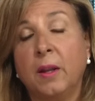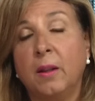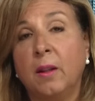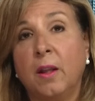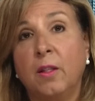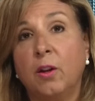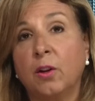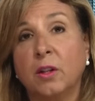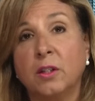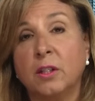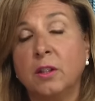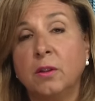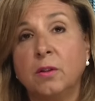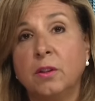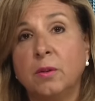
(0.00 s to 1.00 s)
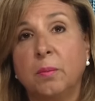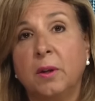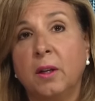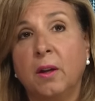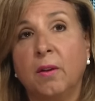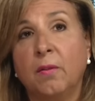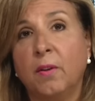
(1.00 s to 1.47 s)
and, and there continues to
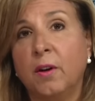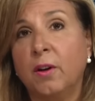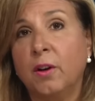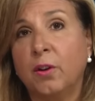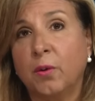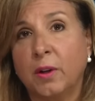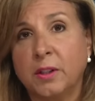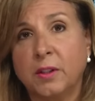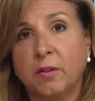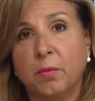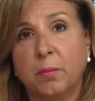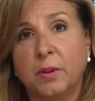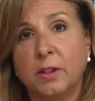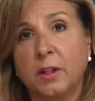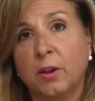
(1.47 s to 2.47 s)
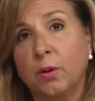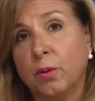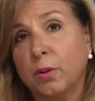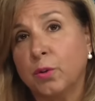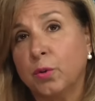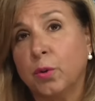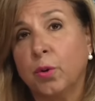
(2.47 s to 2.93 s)
be, a very aggressive
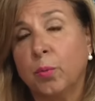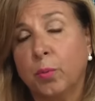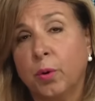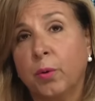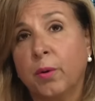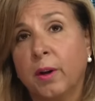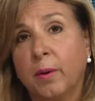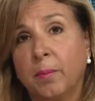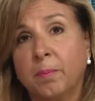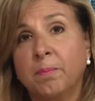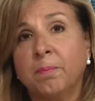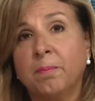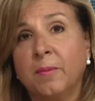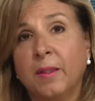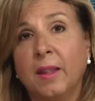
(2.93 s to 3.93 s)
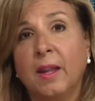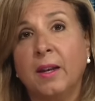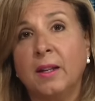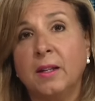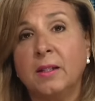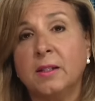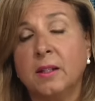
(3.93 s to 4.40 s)
mosquito control program.
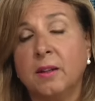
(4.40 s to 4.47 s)
How do